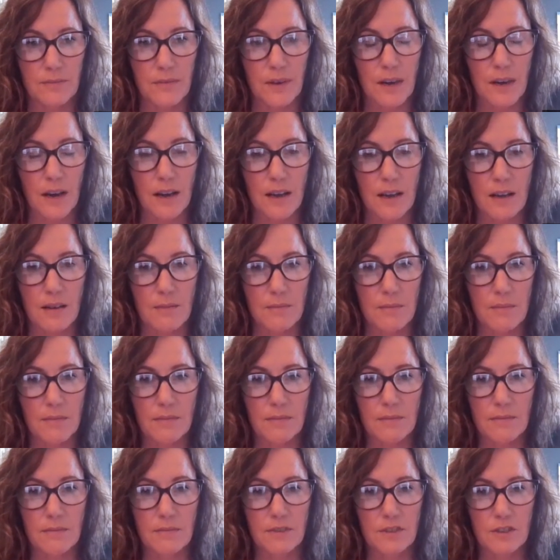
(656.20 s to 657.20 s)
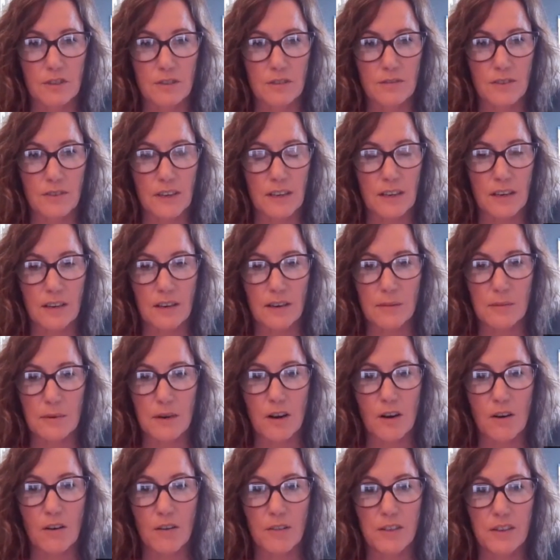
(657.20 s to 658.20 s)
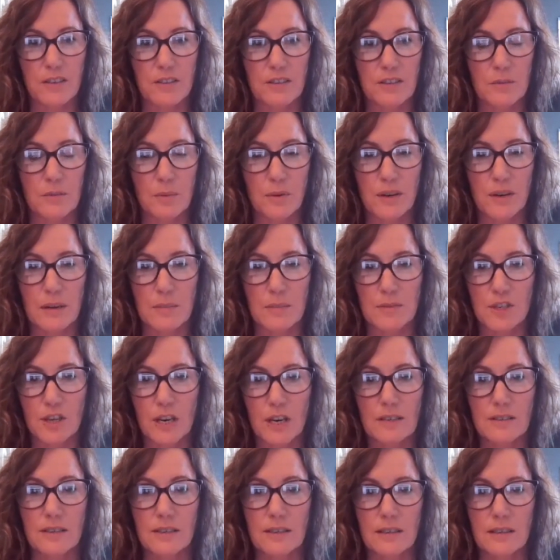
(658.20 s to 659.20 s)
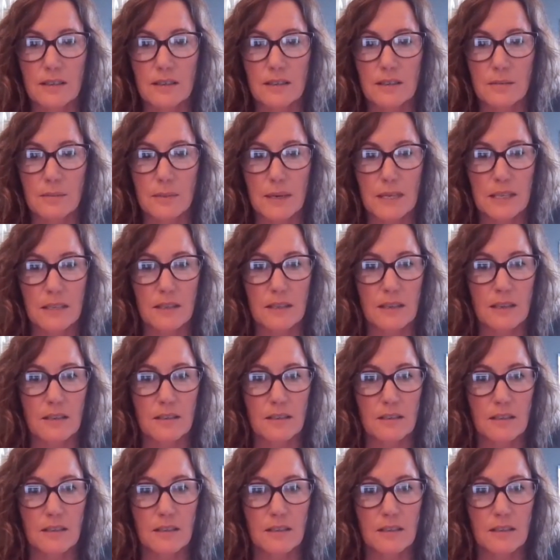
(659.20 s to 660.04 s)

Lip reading: I just found out about the Supreme Justice in my son's